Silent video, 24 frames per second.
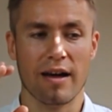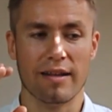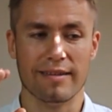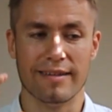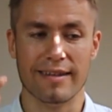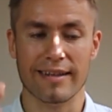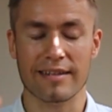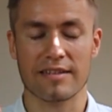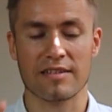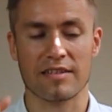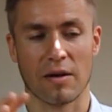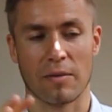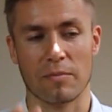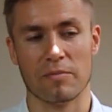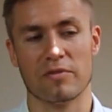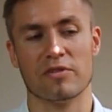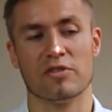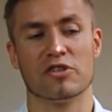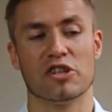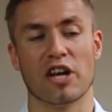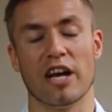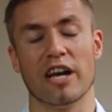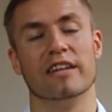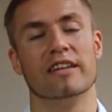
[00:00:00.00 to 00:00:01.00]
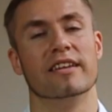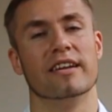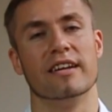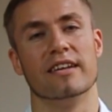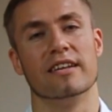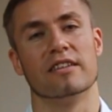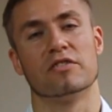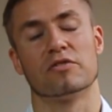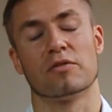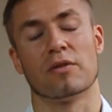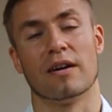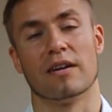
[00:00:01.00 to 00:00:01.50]
did some
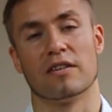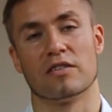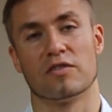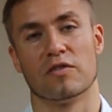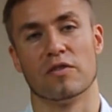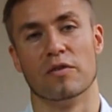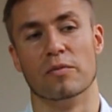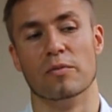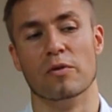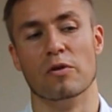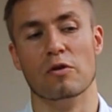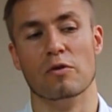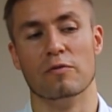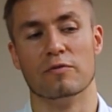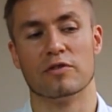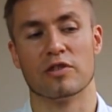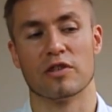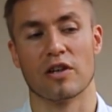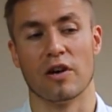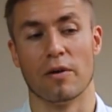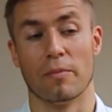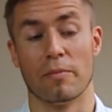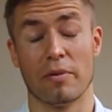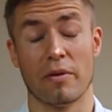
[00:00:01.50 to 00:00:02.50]
shady transfer moves